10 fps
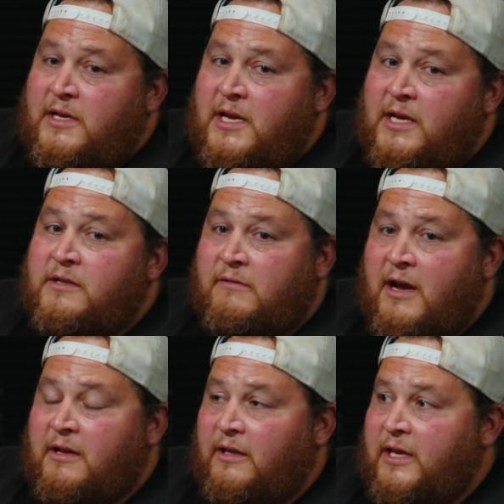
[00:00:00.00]

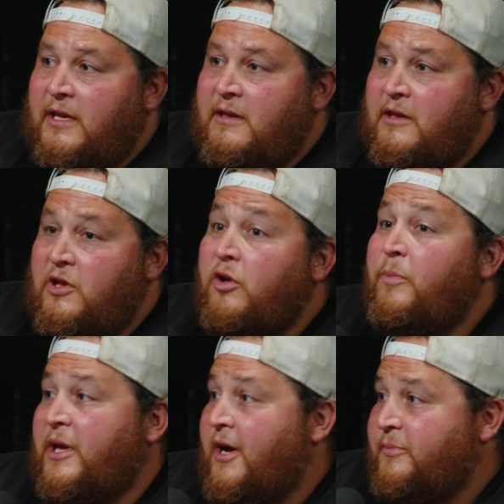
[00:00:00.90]
indirectly you
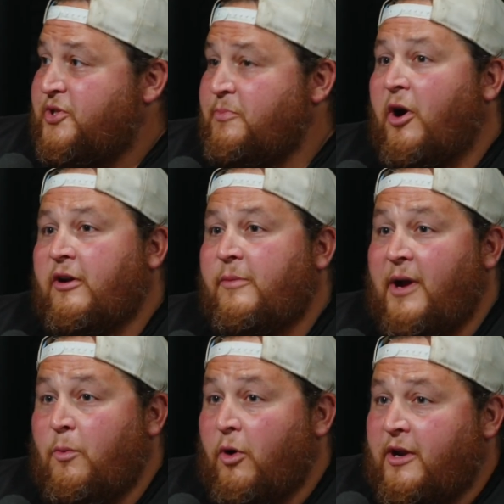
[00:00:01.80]
become smarter
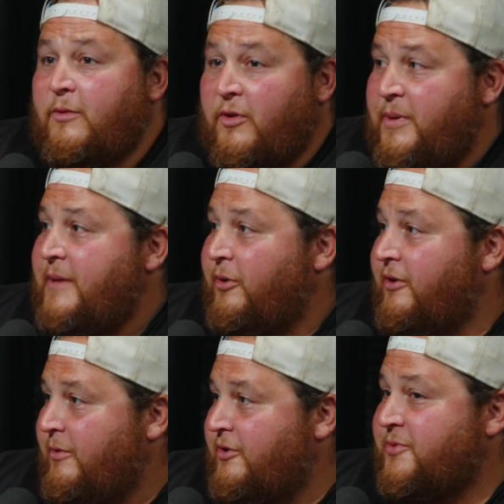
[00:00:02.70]
by working with people
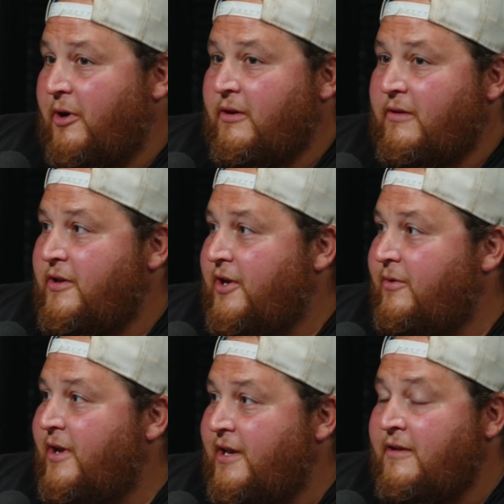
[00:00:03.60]
who are smarter than you. And